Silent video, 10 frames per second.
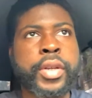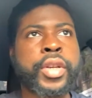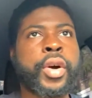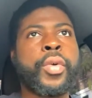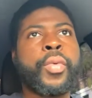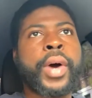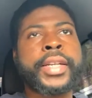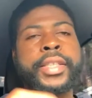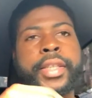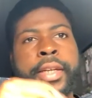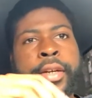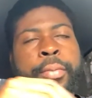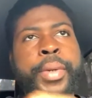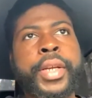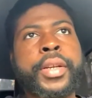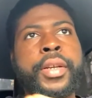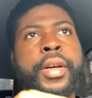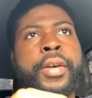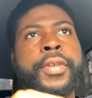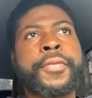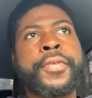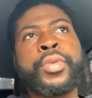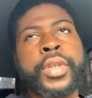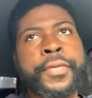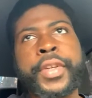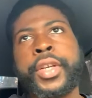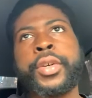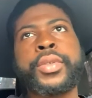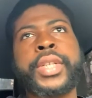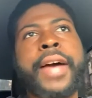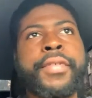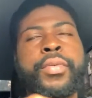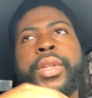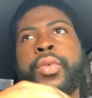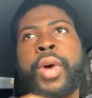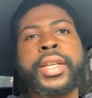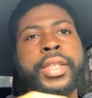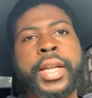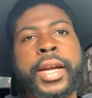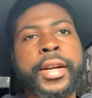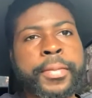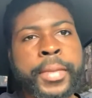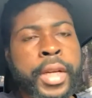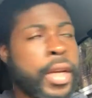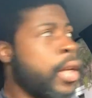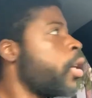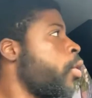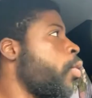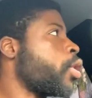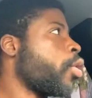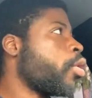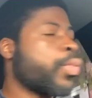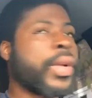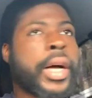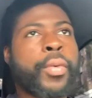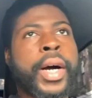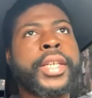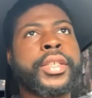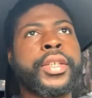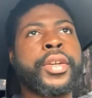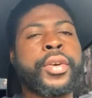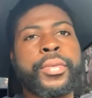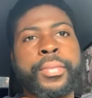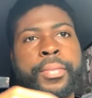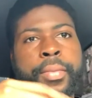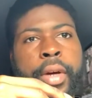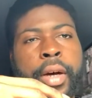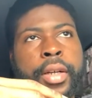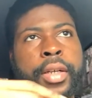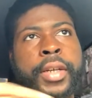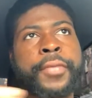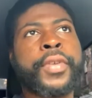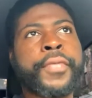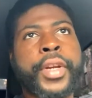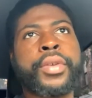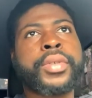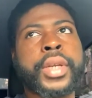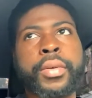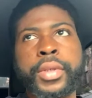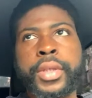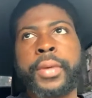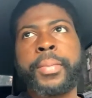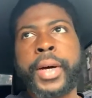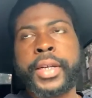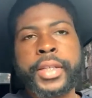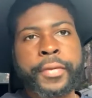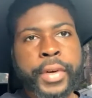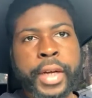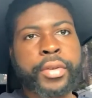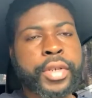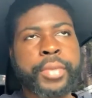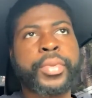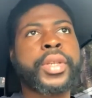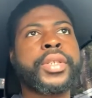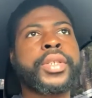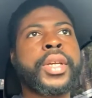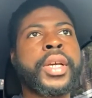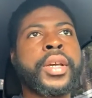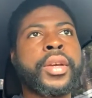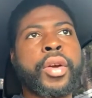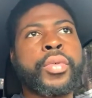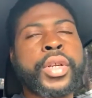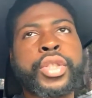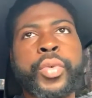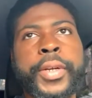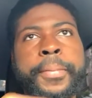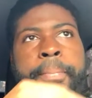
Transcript: you know, watch a little bit of a few of the videos. I haven't really watched a lot of them, which goes well. I watch, you know, uh, the different videos that was done by the different elders and brothers going into it.